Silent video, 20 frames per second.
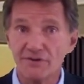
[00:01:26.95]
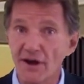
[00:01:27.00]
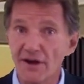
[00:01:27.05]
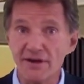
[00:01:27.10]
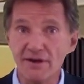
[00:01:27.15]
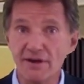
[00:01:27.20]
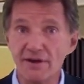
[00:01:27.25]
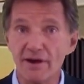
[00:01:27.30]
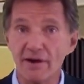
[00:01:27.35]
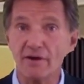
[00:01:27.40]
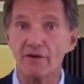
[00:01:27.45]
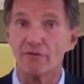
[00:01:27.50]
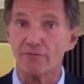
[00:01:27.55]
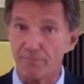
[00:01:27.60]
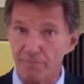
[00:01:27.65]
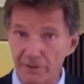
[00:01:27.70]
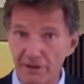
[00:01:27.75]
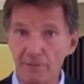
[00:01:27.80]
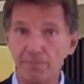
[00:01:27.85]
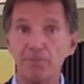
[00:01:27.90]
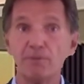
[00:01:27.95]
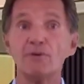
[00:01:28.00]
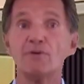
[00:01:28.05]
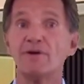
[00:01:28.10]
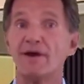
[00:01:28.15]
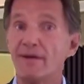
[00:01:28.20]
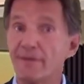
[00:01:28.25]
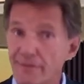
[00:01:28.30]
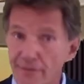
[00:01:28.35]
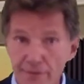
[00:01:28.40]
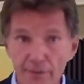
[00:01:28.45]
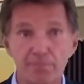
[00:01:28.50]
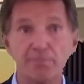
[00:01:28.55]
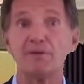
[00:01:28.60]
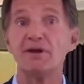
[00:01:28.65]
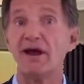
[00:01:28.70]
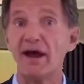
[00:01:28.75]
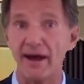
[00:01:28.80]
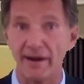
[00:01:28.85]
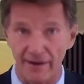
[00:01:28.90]
taking care of people and the
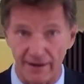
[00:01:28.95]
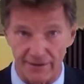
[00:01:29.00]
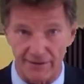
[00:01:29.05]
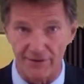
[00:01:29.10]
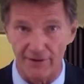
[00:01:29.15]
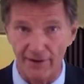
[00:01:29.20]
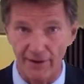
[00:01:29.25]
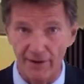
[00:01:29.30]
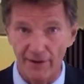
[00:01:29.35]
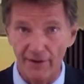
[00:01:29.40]
planet.